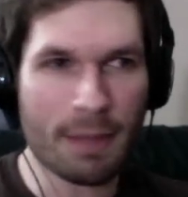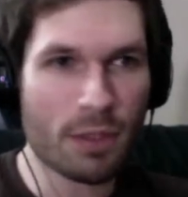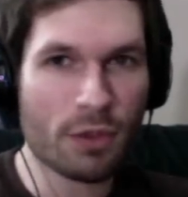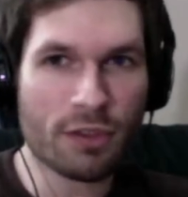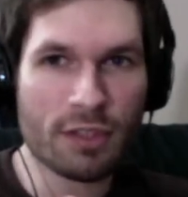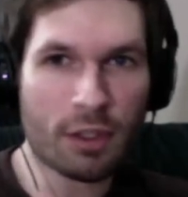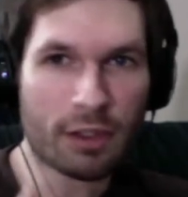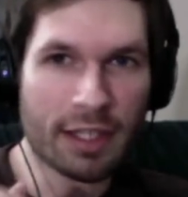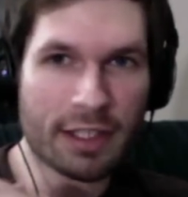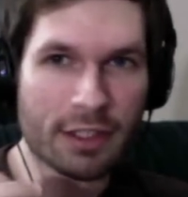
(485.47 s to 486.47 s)
Maybe you just hear
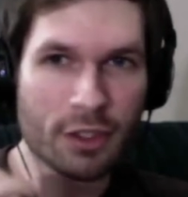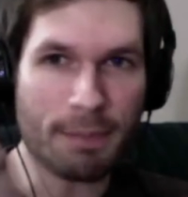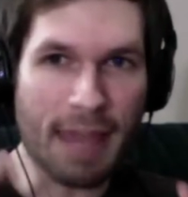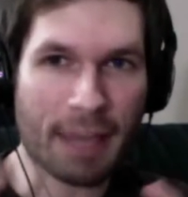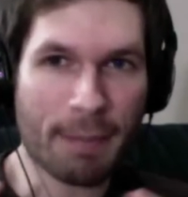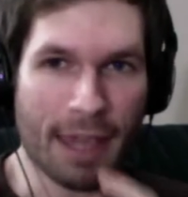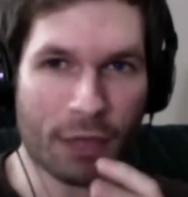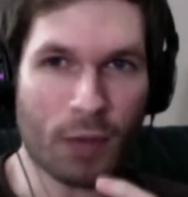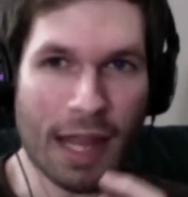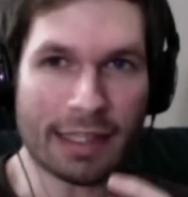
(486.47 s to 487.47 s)
like your
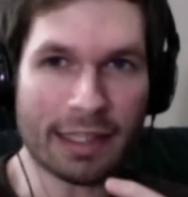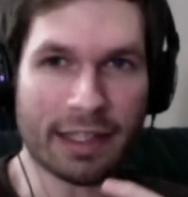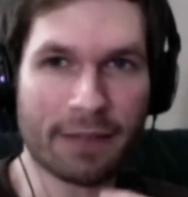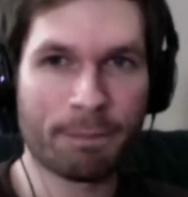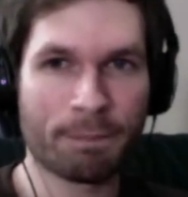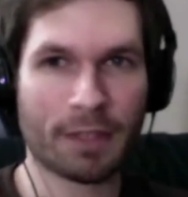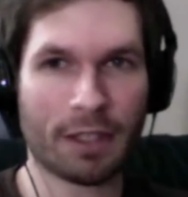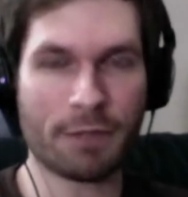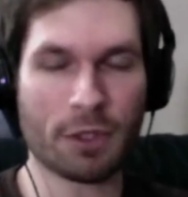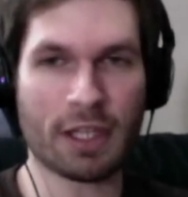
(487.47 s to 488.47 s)
backpack rattling
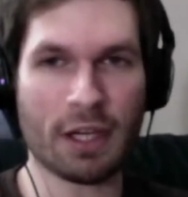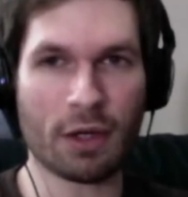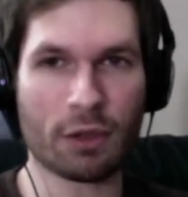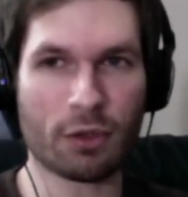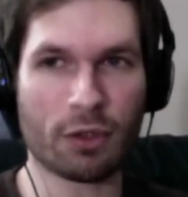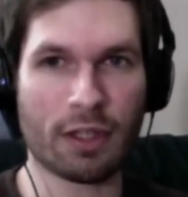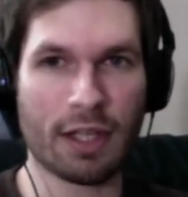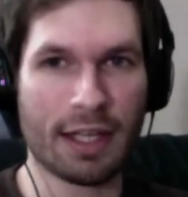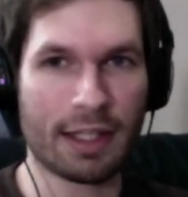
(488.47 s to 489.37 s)
of your character.